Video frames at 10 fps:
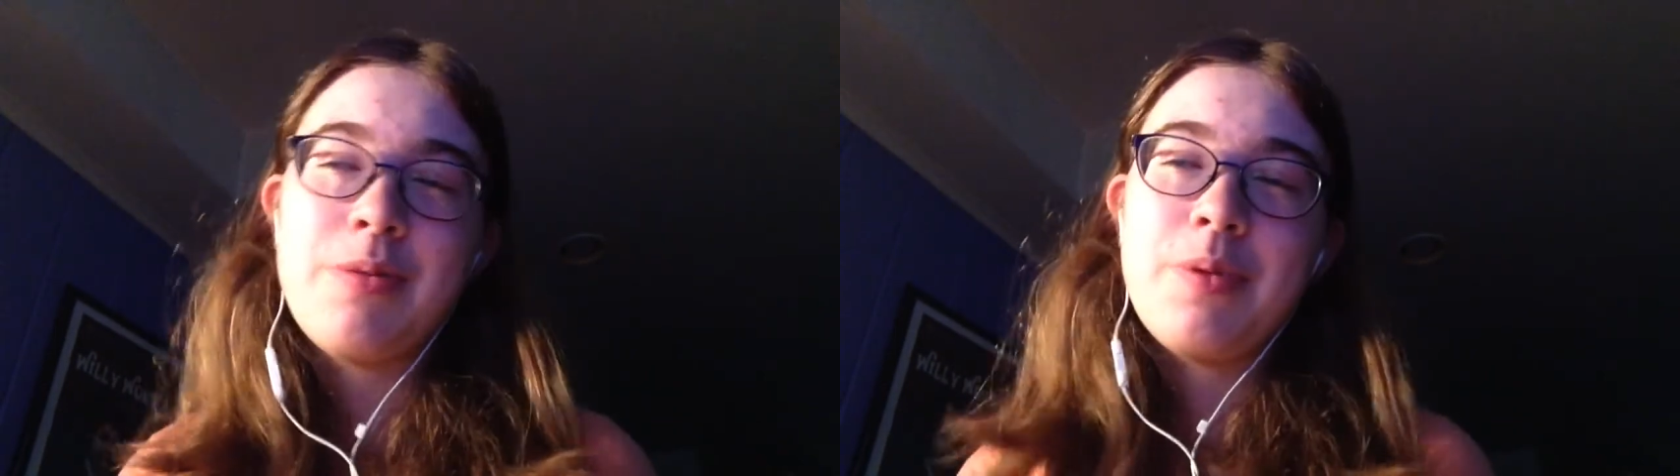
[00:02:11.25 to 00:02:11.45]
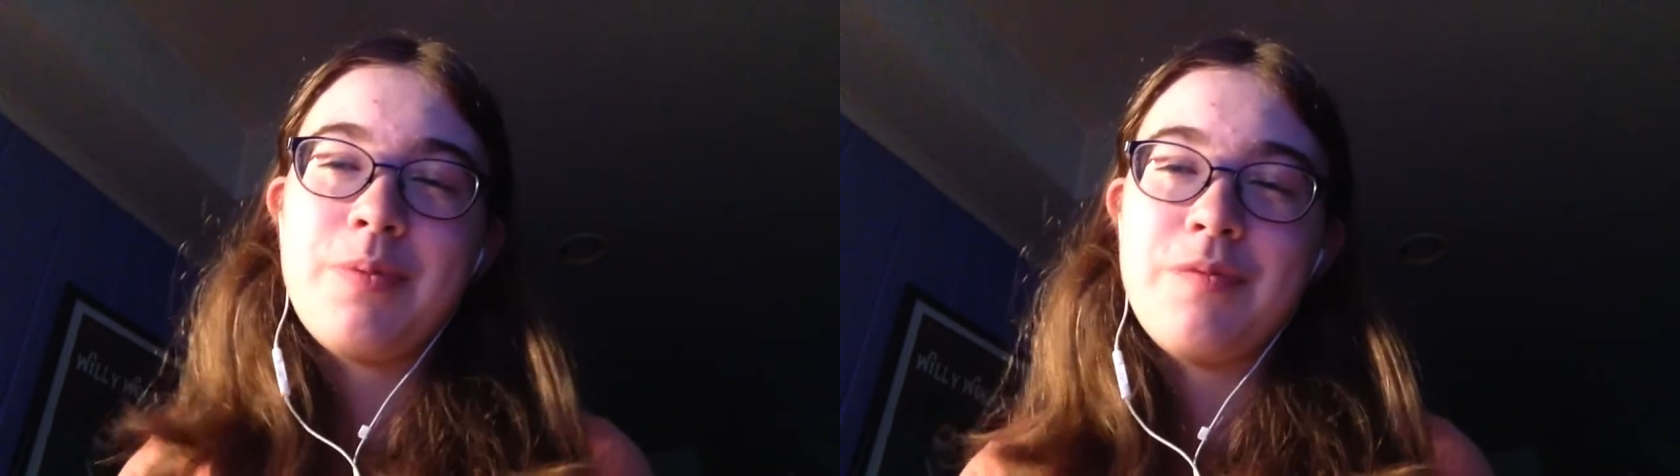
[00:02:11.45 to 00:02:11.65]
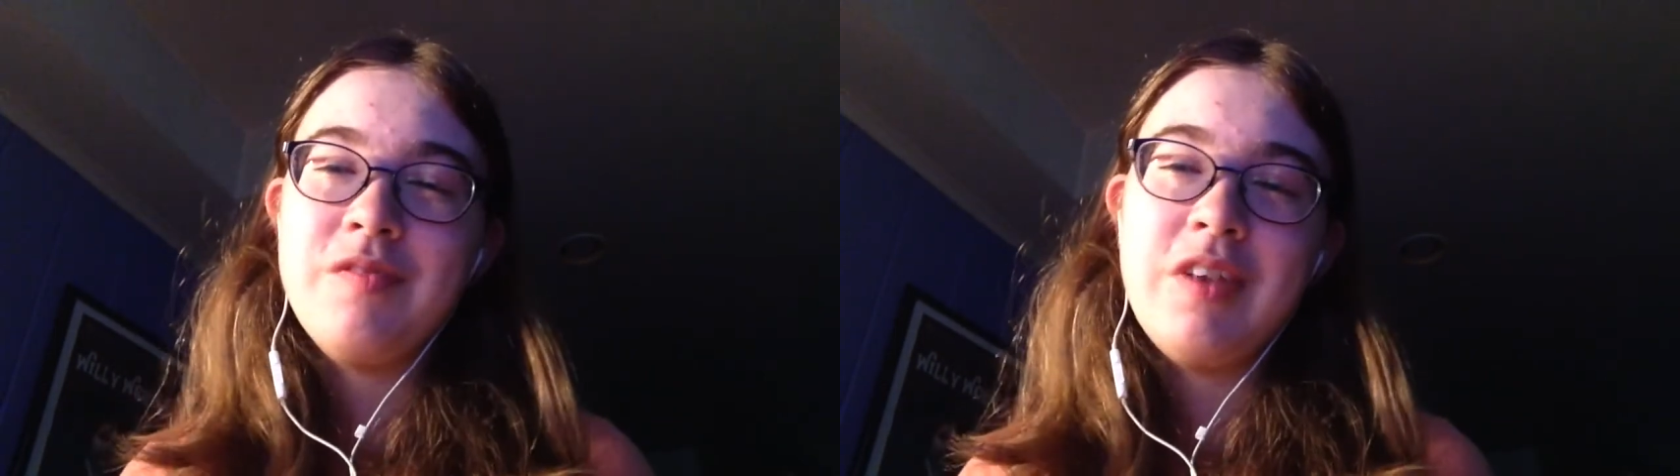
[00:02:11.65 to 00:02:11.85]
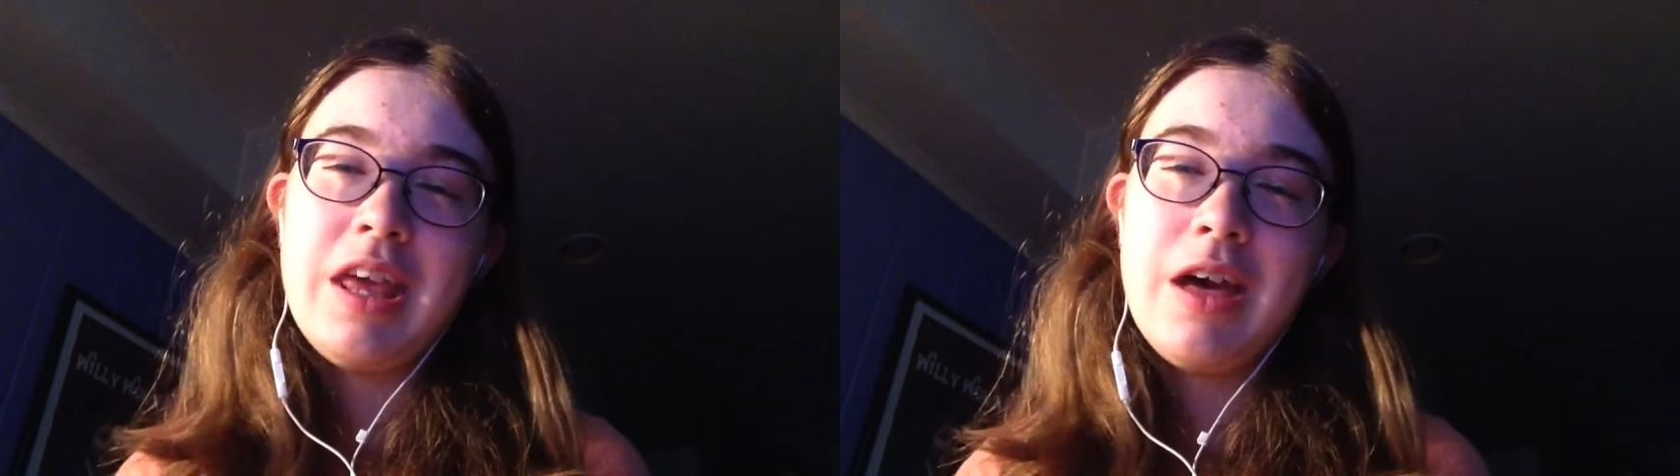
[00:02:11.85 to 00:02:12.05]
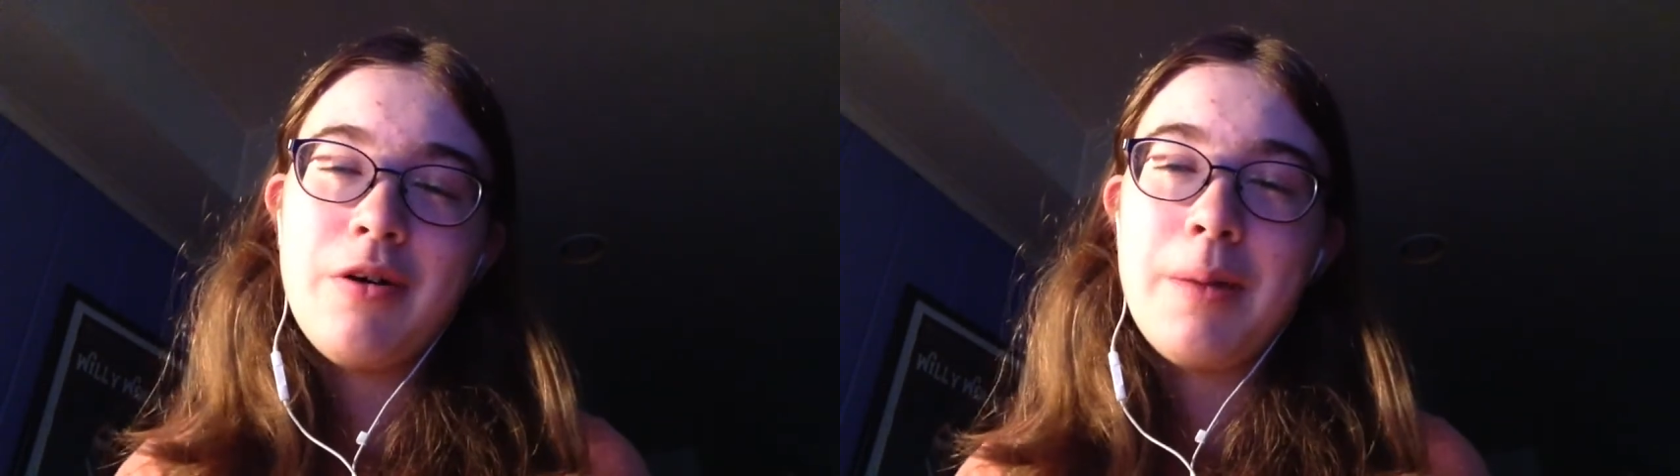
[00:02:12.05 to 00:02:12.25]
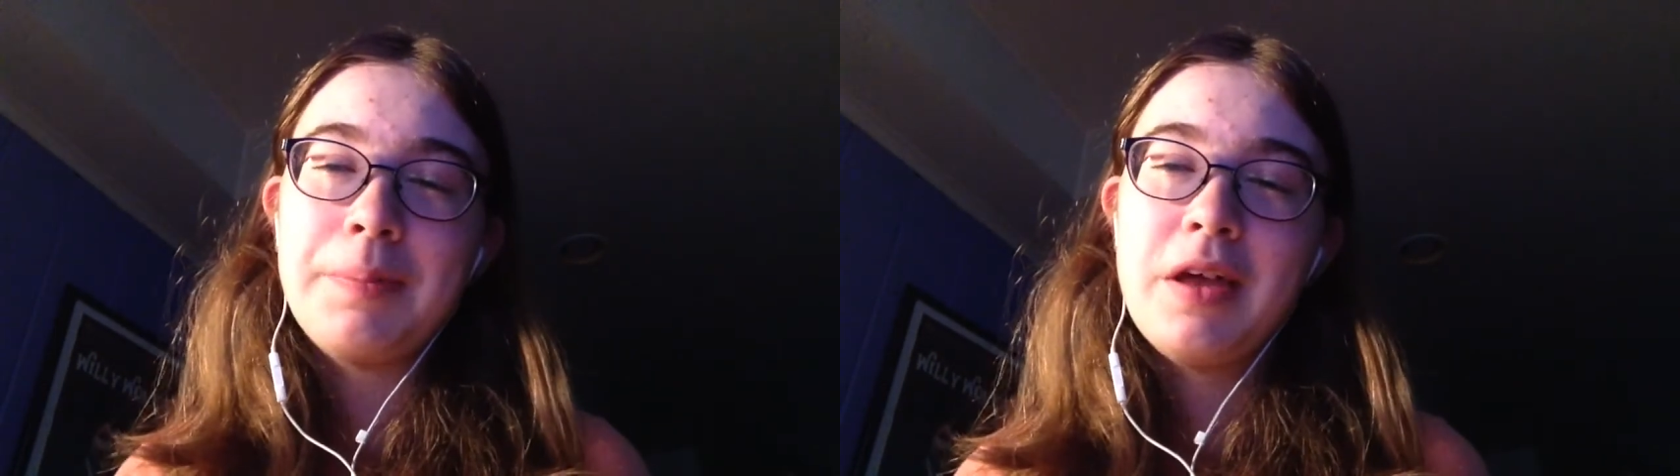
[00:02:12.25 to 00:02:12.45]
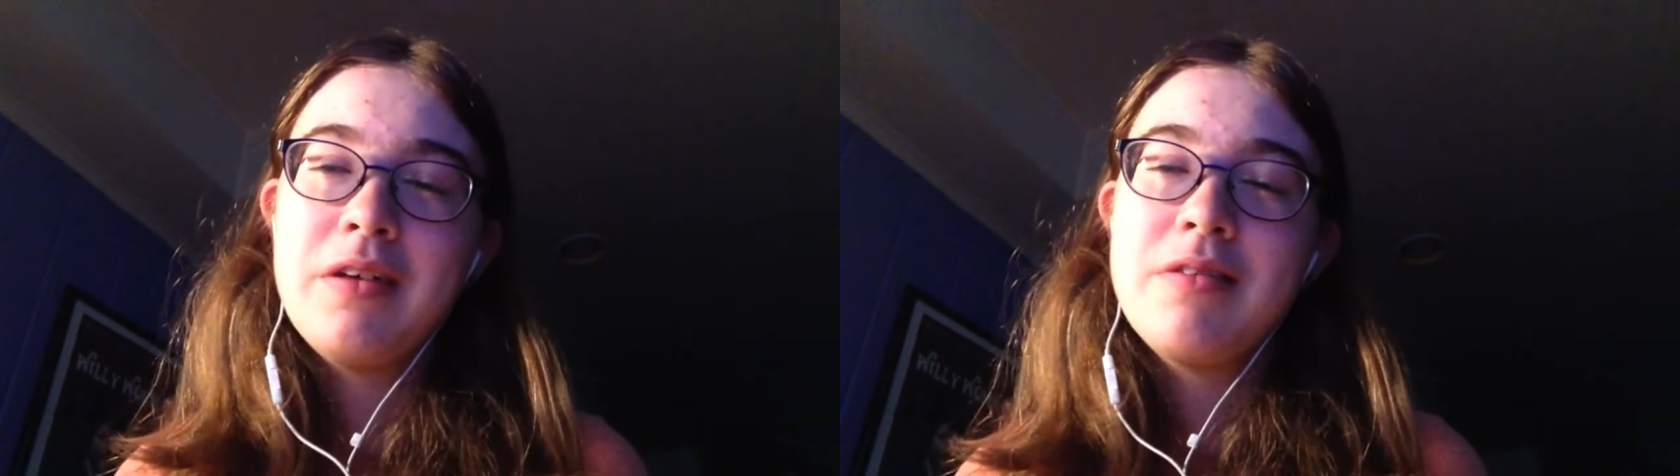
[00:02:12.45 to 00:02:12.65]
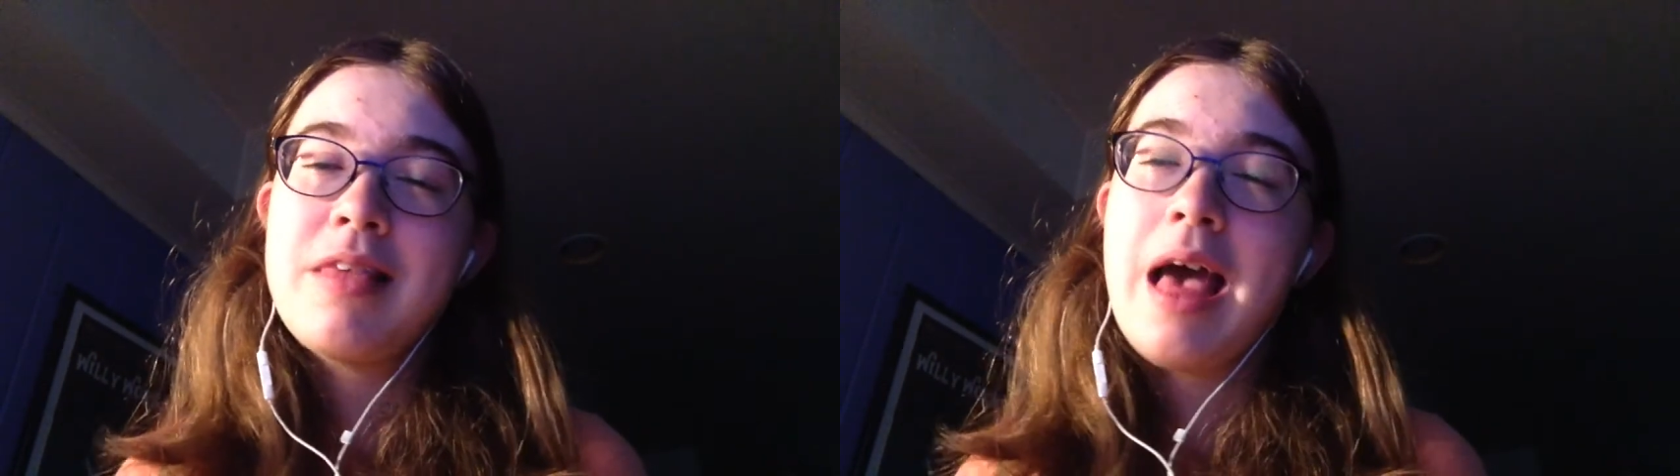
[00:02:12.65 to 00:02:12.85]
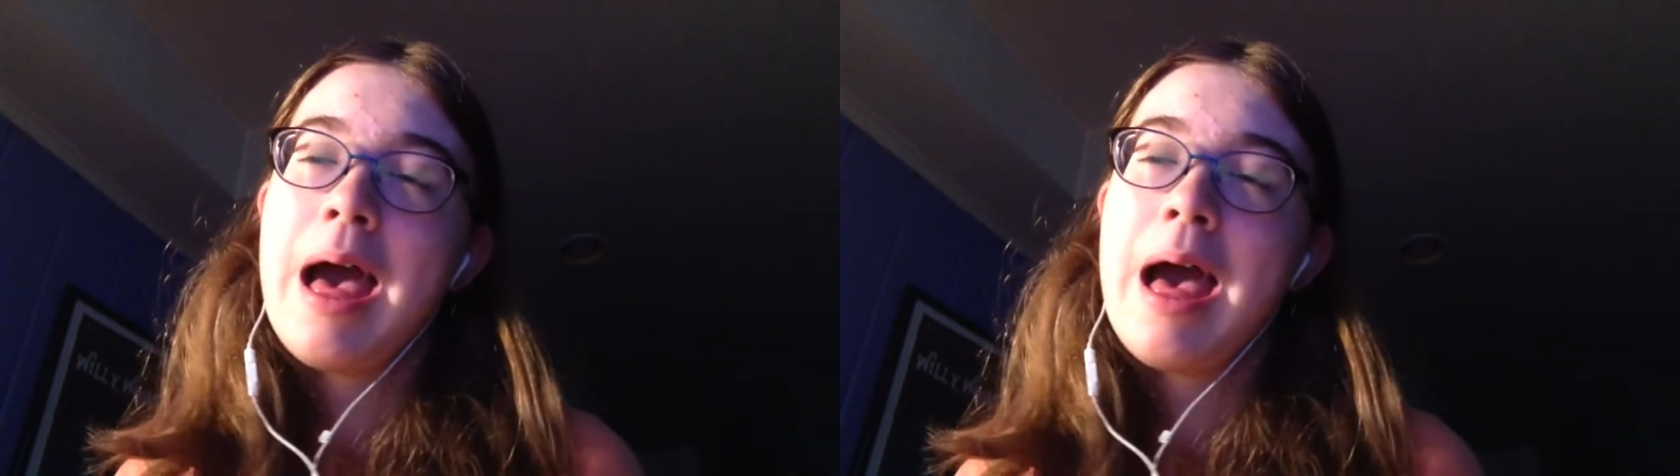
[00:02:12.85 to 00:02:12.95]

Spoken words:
with video uploads.